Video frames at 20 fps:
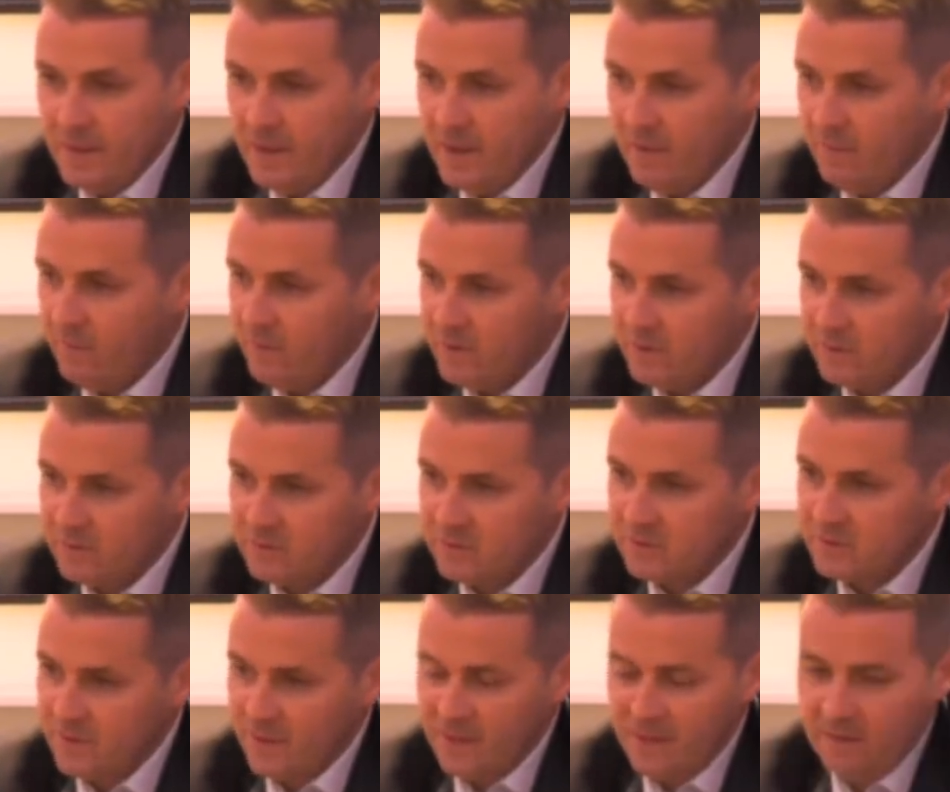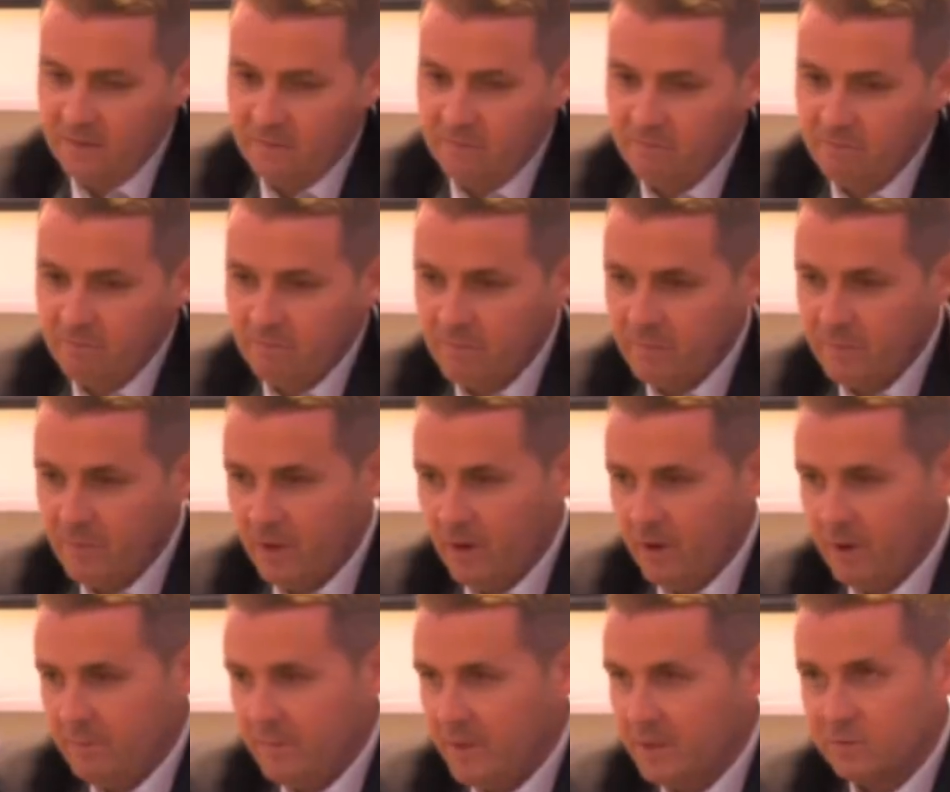if we could sustain
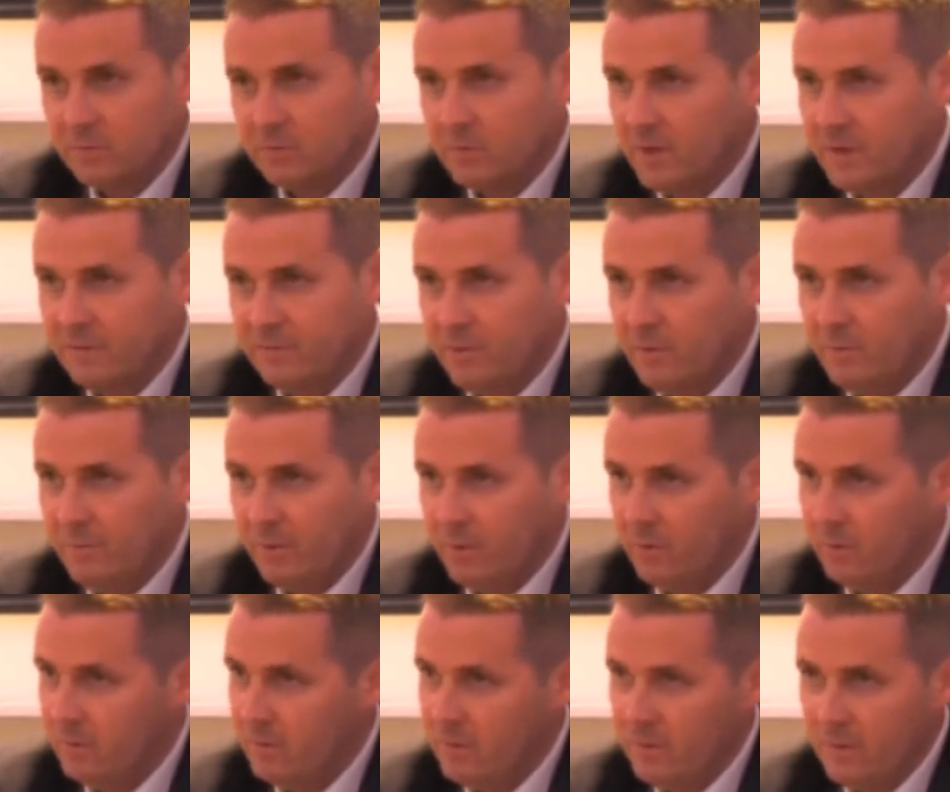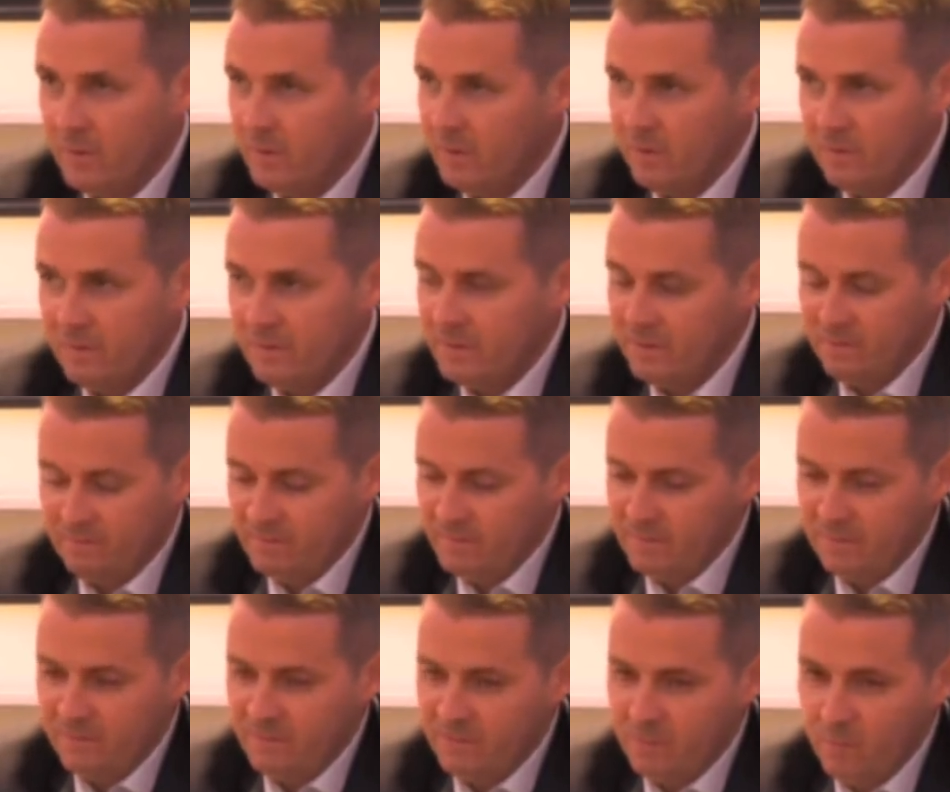National League football,
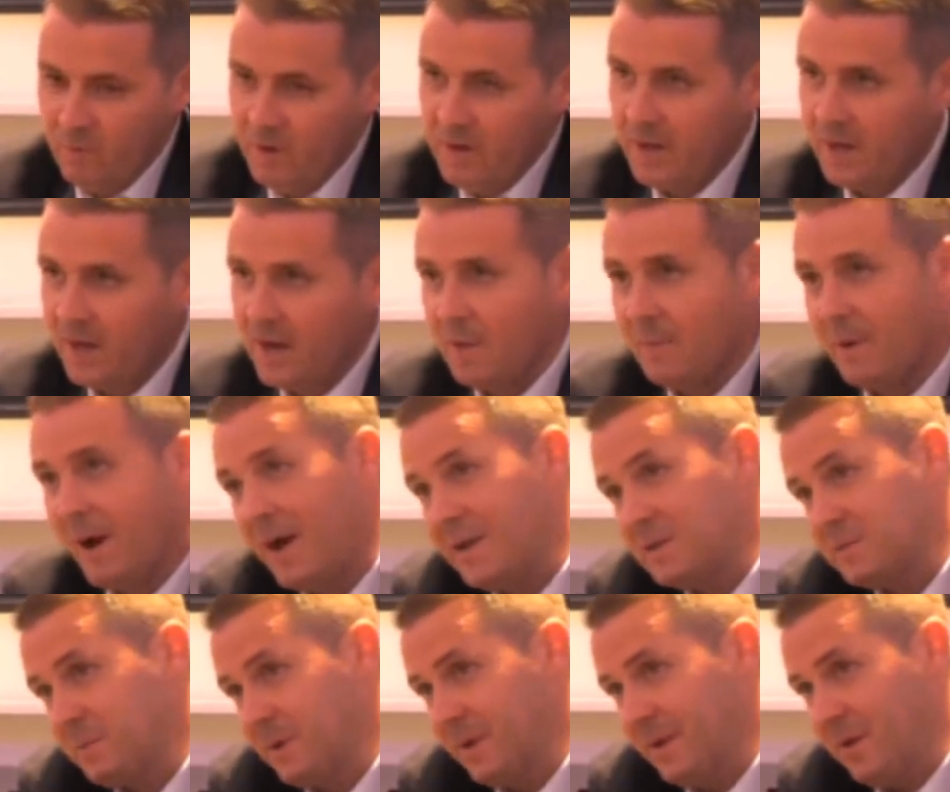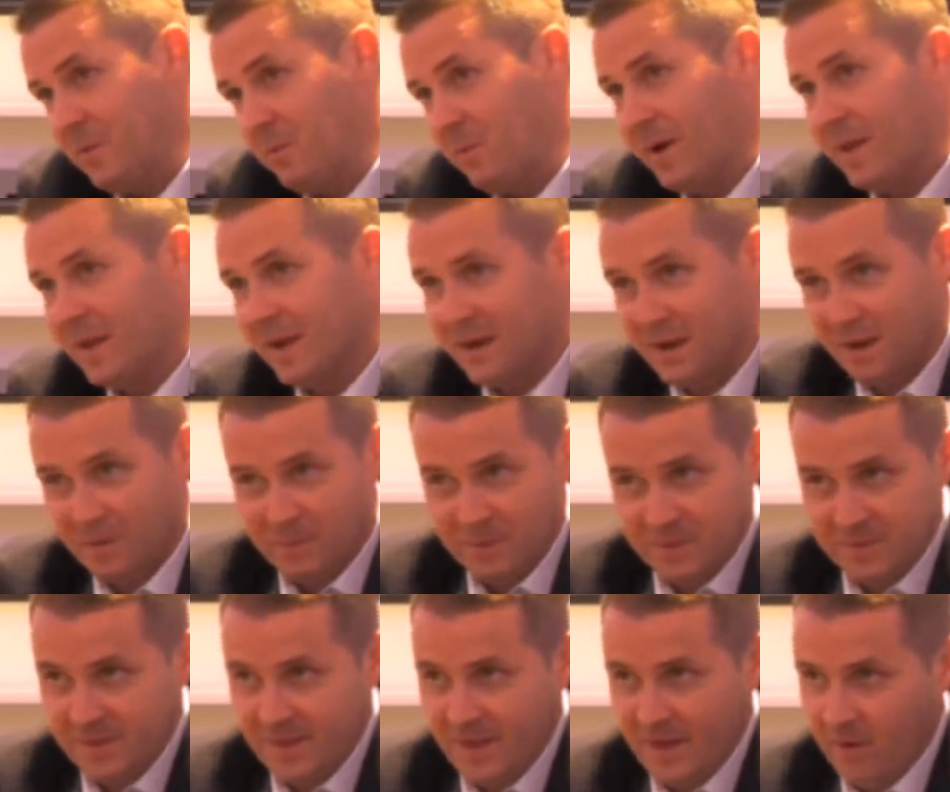from where the club has been and where the club
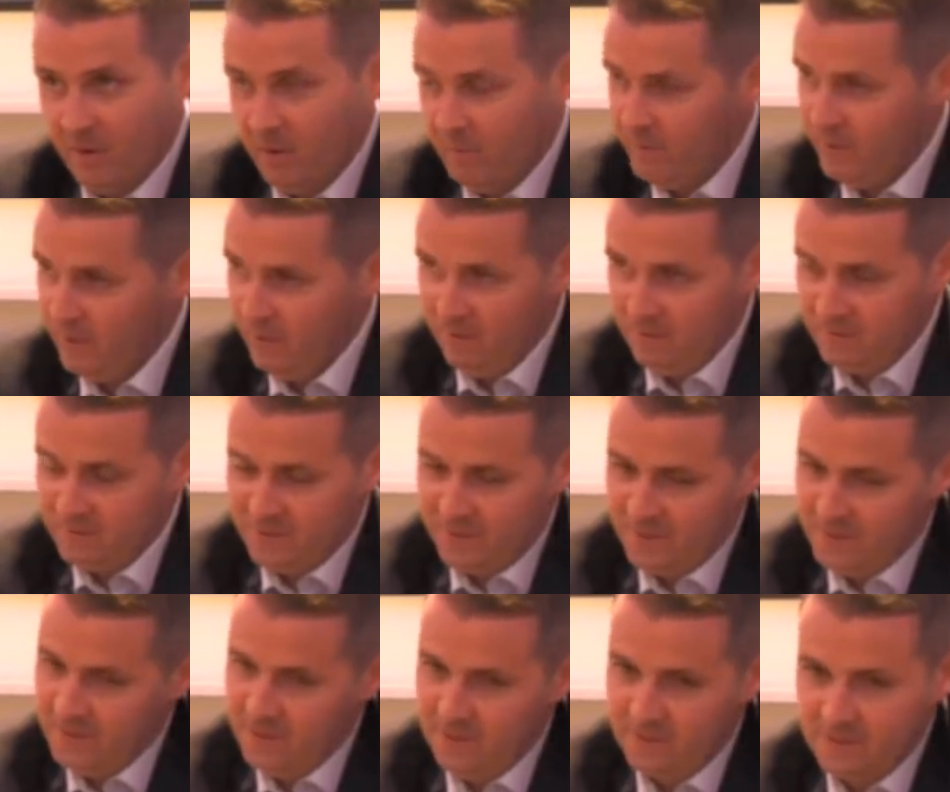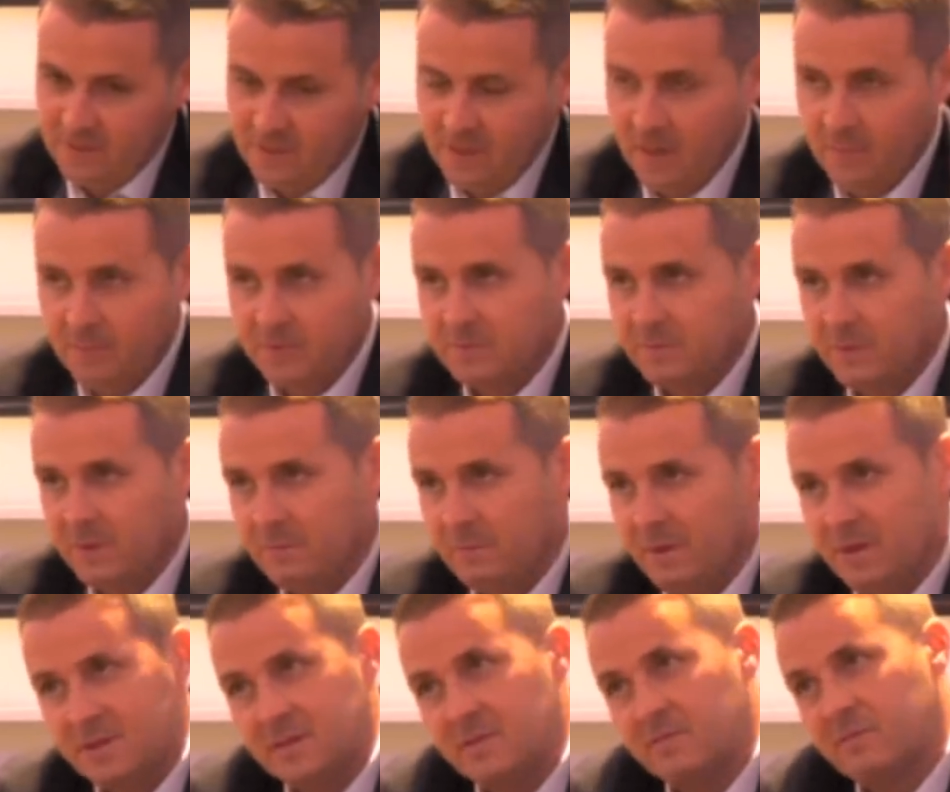is now, over the last 10 years, the club has made
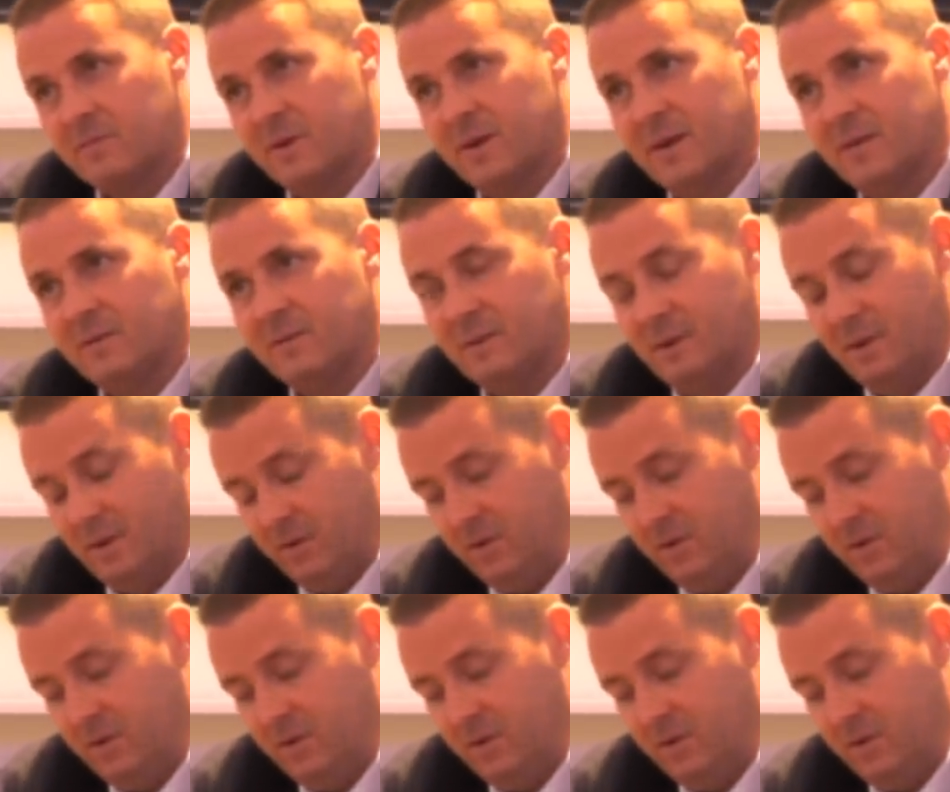massive ground.